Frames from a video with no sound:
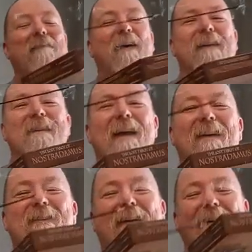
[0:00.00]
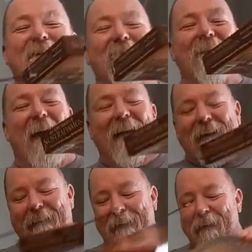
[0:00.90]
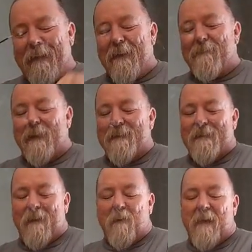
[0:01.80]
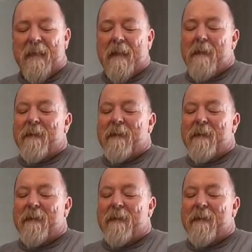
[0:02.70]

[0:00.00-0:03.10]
But you can do like a little ceremony.